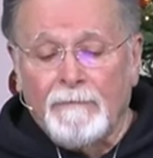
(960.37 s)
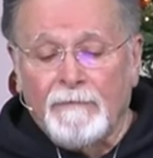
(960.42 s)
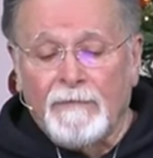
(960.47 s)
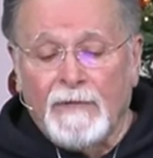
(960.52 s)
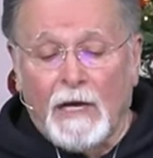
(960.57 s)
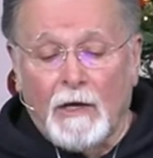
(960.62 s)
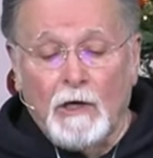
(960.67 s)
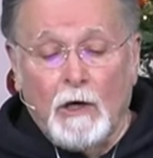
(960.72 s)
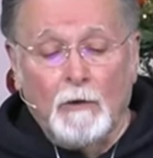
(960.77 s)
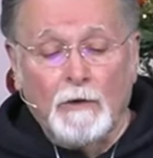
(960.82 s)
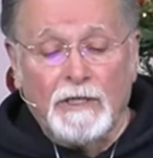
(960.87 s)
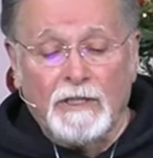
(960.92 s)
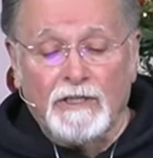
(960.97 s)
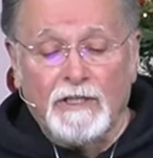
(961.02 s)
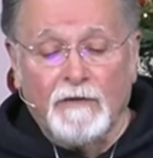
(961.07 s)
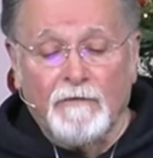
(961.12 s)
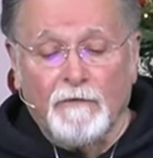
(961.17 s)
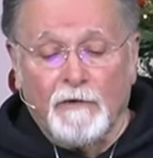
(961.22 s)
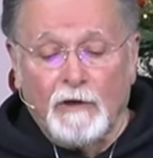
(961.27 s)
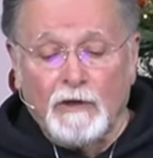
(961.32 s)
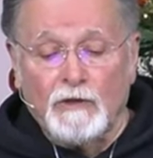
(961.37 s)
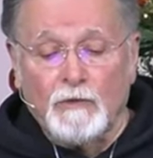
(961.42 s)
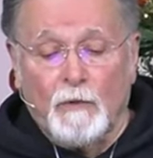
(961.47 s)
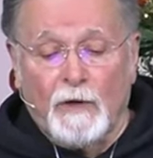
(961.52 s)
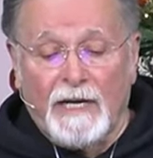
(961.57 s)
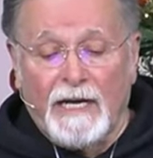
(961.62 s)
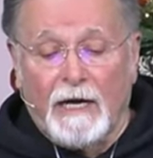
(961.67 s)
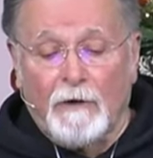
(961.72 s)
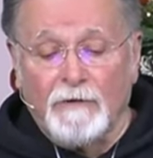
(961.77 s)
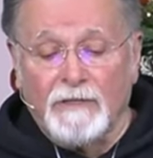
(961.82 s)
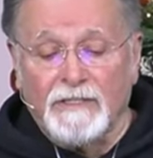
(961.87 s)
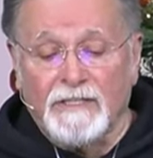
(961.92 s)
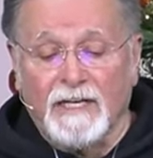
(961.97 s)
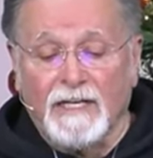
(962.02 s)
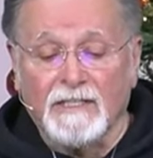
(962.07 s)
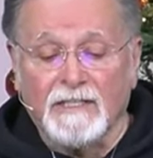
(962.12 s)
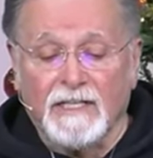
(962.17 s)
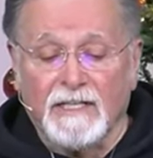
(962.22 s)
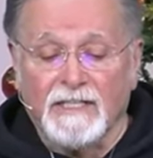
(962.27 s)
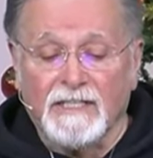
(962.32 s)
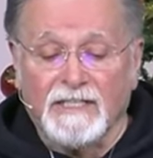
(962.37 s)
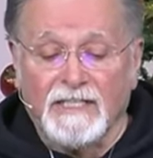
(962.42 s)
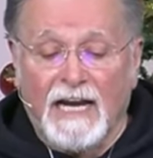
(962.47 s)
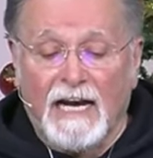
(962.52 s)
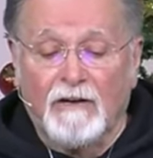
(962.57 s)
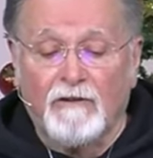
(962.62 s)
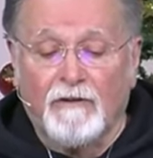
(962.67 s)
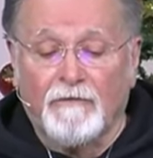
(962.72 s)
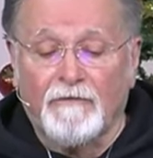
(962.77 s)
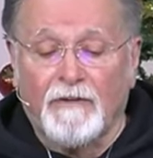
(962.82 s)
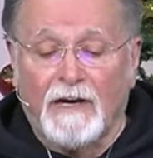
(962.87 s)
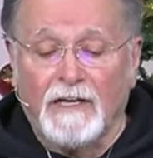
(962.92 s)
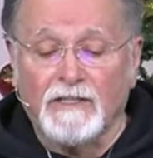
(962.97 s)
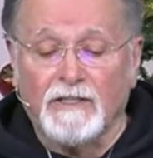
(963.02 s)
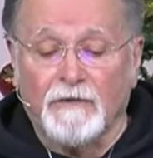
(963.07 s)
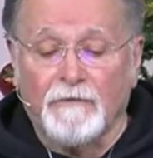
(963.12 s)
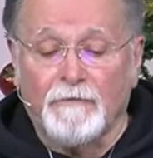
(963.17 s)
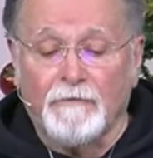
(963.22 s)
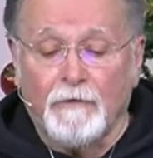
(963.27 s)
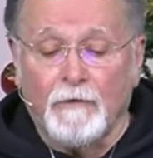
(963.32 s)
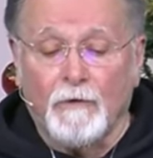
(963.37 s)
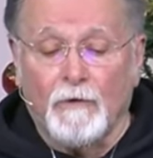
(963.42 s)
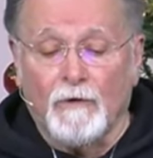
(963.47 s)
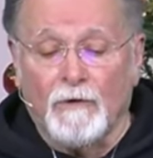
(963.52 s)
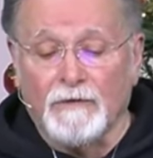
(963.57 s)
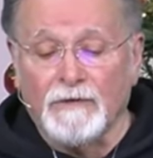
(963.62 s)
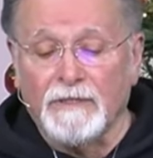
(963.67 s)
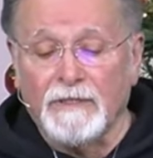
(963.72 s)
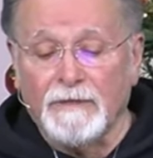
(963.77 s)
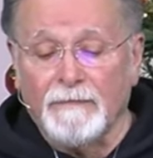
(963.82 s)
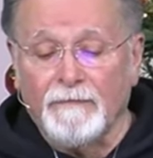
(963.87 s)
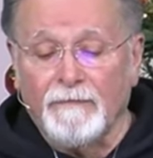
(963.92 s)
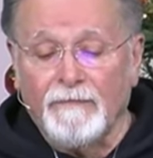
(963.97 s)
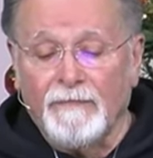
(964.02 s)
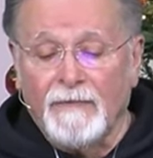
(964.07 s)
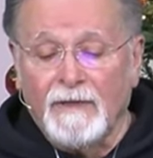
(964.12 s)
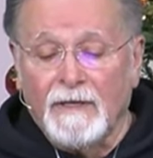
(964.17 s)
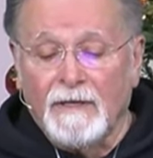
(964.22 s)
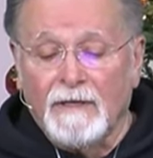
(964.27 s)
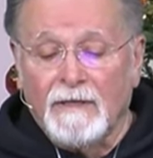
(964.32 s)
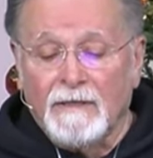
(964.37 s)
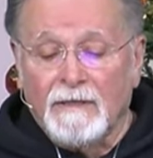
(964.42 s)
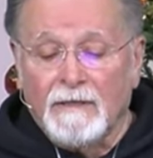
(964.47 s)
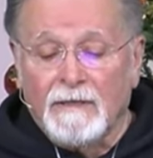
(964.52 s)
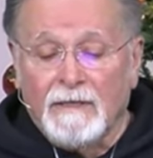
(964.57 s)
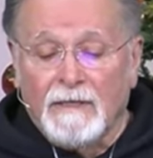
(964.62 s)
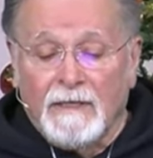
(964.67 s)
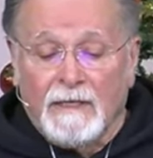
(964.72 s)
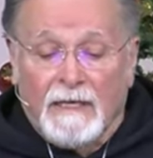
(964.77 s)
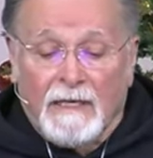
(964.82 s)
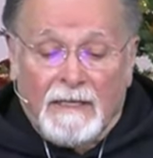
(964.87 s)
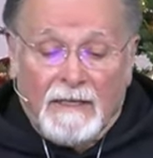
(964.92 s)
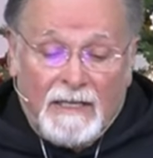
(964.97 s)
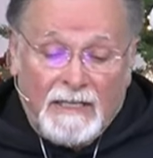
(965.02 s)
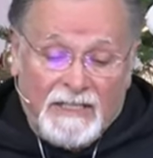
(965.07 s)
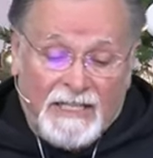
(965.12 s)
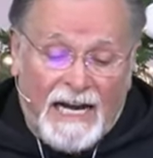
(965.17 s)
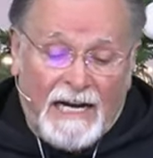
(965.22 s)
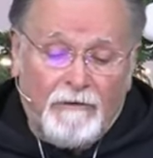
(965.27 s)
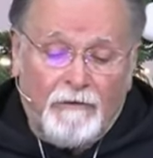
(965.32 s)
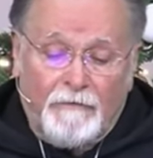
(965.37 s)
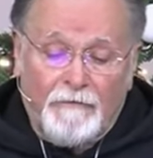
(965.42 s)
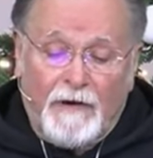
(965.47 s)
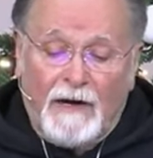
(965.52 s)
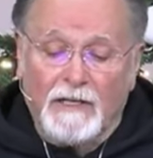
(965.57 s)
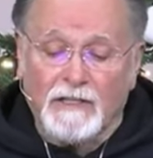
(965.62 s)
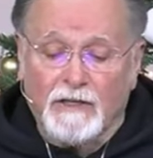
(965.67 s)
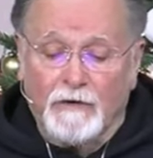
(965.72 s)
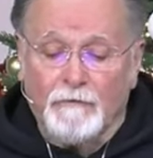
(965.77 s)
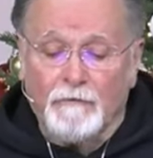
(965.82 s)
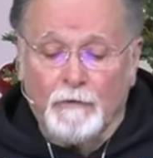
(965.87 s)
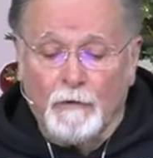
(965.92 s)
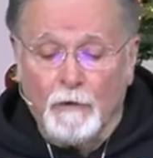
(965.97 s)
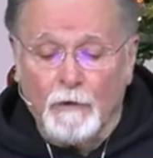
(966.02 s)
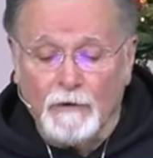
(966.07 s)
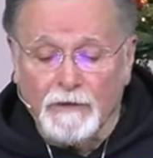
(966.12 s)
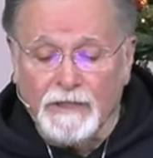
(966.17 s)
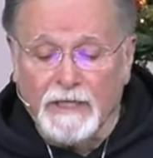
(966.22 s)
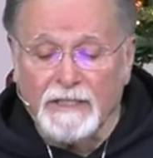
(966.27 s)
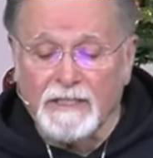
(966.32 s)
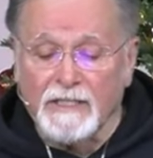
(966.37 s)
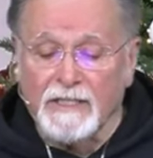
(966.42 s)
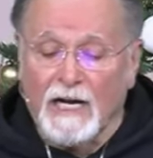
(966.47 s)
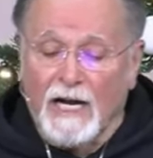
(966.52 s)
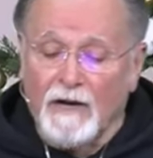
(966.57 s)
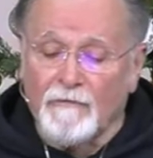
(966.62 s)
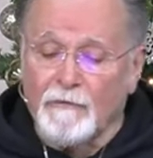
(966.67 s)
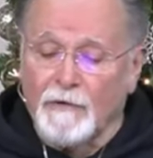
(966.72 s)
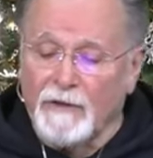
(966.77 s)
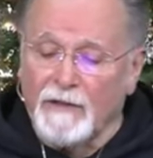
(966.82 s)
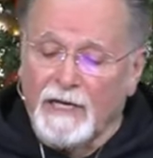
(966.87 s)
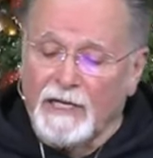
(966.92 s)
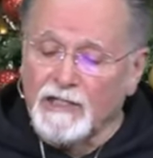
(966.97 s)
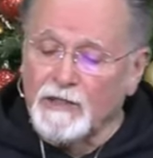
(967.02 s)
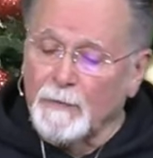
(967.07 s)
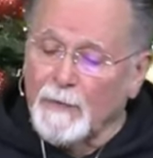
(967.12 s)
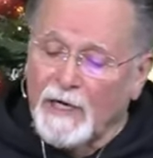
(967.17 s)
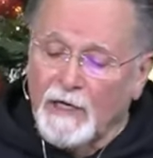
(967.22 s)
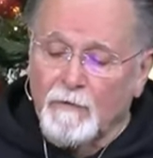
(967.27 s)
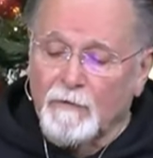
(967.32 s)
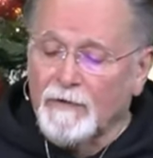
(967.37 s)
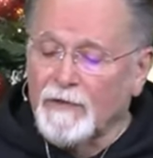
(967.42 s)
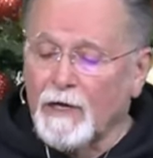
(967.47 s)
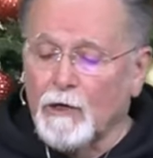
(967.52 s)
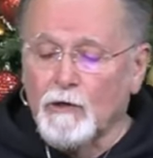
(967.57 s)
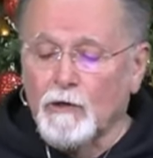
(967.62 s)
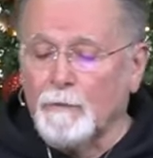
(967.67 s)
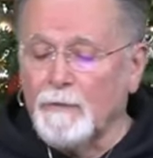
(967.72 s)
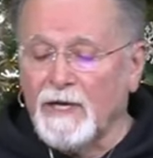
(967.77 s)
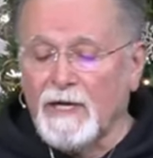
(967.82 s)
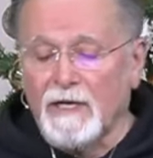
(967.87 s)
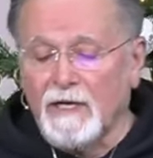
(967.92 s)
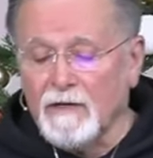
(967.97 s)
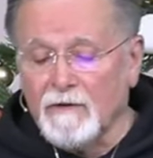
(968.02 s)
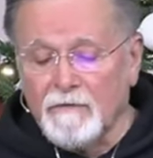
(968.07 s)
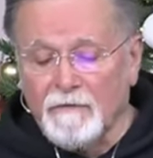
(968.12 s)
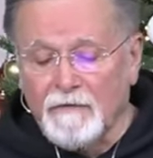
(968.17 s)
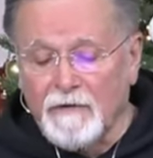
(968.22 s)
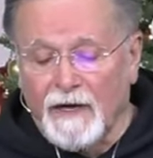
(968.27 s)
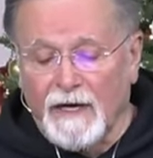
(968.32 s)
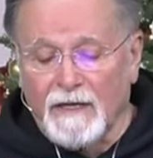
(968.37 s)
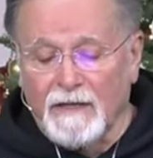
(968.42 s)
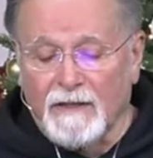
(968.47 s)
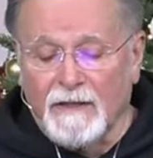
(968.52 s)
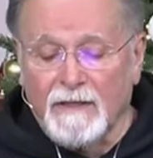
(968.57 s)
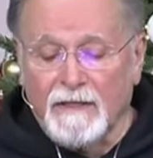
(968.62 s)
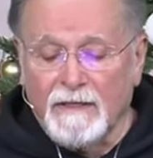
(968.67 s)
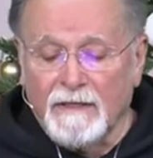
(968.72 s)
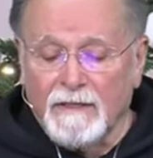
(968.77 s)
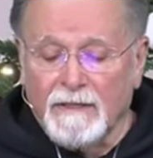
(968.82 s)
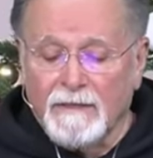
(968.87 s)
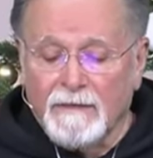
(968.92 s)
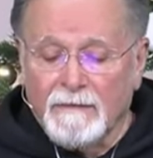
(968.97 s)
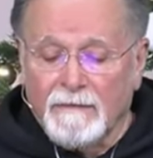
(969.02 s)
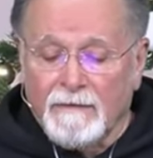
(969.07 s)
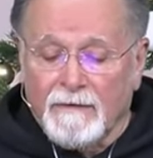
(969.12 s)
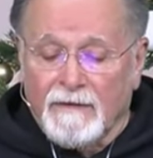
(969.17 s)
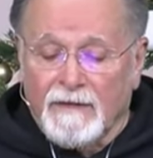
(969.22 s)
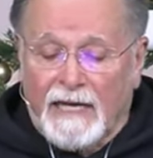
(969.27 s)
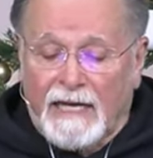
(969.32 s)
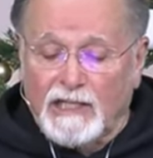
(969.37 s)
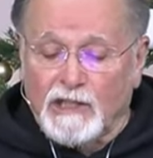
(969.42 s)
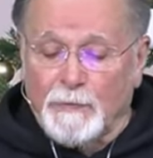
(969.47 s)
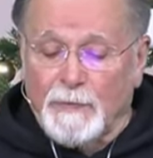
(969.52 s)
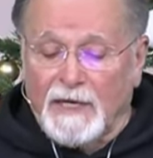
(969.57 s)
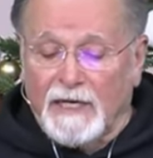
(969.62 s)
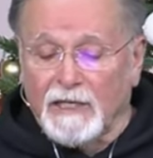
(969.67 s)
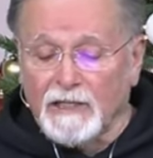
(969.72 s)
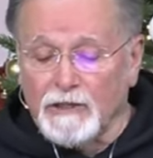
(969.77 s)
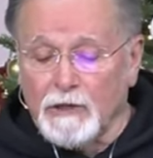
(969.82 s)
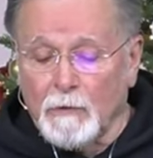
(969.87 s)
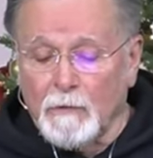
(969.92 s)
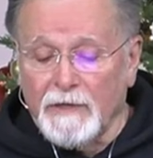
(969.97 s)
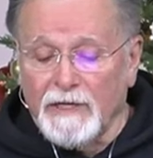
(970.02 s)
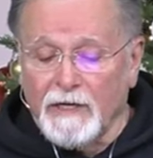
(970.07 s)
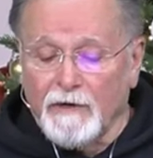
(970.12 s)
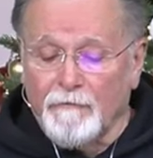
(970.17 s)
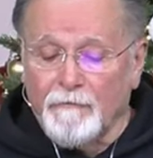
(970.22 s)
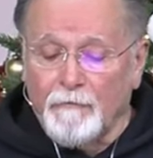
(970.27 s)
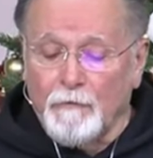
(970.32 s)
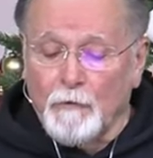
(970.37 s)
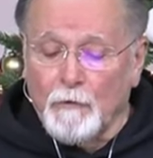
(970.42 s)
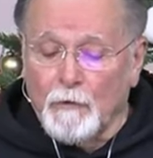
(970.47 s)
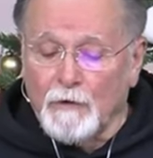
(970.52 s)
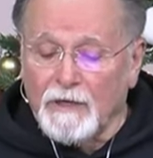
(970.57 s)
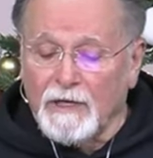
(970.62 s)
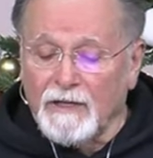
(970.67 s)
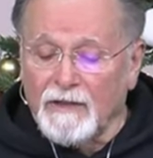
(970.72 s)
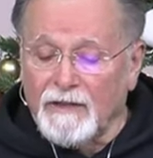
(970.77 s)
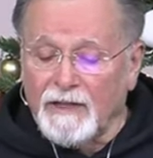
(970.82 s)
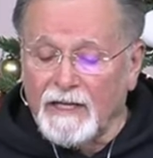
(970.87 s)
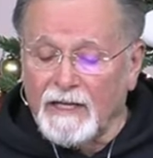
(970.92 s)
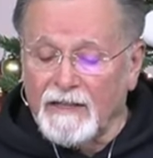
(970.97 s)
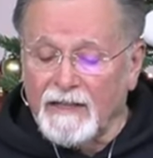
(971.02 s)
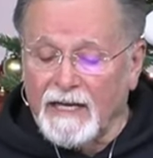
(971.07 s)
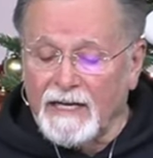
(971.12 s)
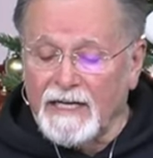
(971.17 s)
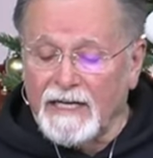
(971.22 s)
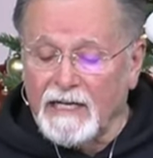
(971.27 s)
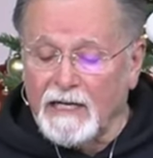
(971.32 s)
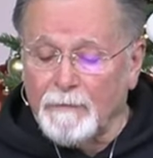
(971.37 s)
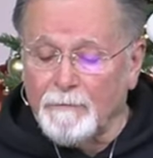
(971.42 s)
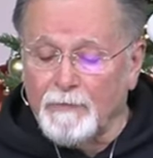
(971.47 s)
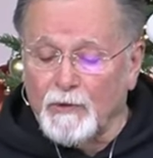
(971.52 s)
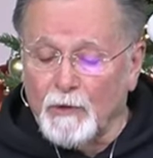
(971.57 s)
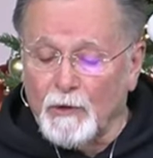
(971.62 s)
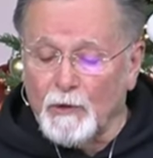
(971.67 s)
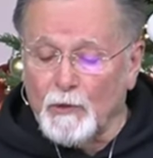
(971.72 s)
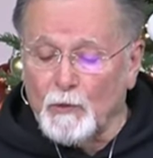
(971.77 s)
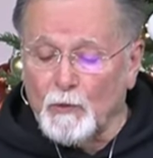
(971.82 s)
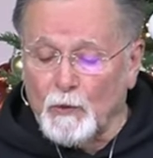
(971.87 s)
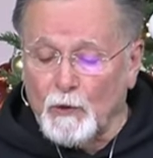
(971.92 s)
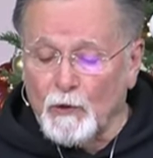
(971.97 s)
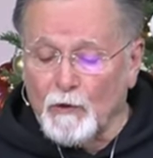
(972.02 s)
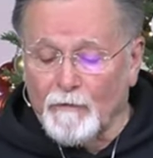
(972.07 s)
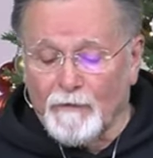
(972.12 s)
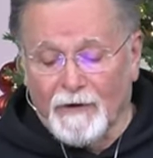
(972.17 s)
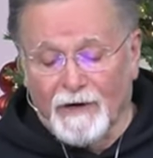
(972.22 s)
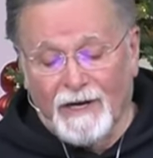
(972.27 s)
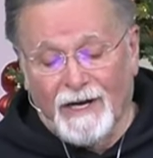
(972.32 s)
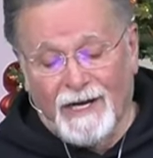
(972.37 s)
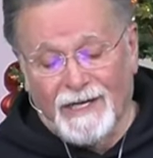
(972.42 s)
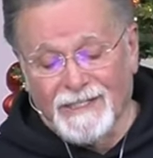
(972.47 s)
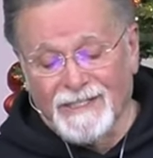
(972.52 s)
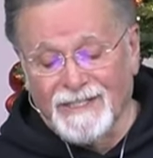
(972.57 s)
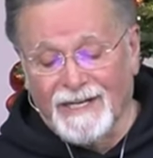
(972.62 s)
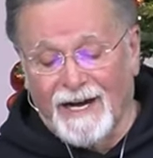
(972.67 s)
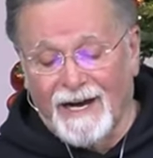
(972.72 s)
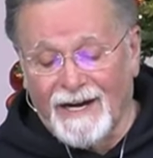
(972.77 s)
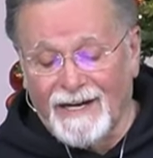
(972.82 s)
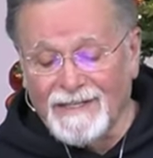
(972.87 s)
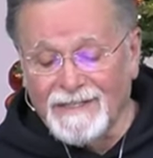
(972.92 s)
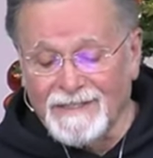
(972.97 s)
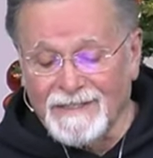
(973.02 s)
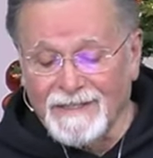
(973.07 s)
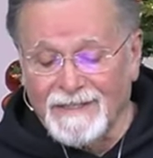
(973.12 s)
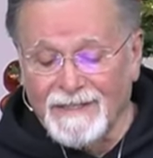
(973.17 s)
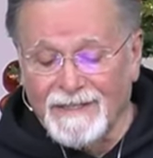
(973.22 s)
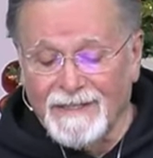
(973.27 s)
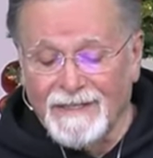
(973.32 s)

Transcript: Now, notice in verse 1 how he says the sacrifice of fools. The sacrifice of fools is an offering that's made without obedient faith. That's because only a fool can think that he can pull the wool over God's eyes.